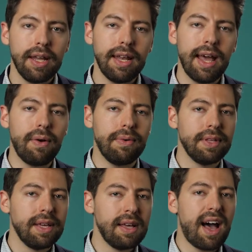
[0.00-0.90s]
Now,
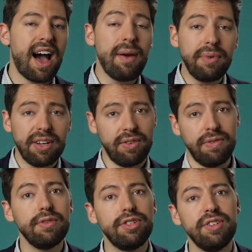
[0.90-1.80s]
I would
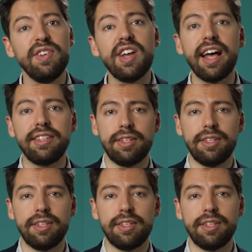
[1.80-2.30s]
encourage you not